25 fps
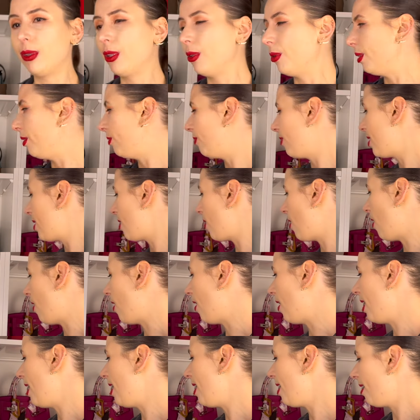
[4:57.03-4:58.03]
Louis
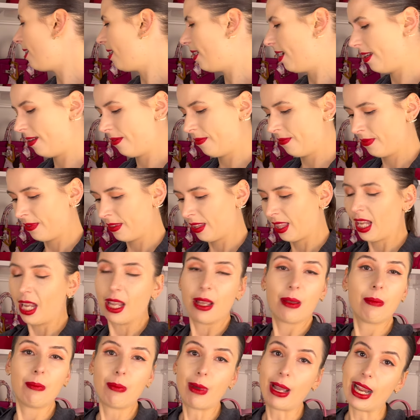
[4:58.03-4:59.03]
Vuitton.
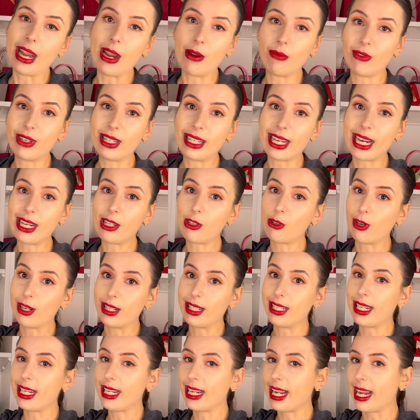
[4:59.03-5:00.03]
my everyday
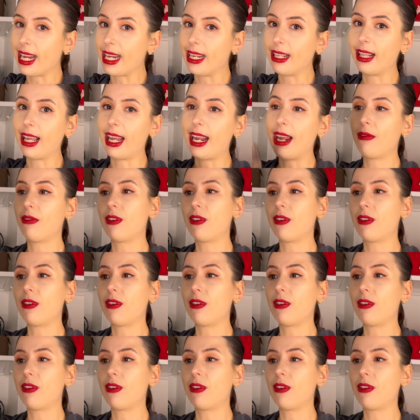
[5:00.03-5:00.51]
trusty key clay.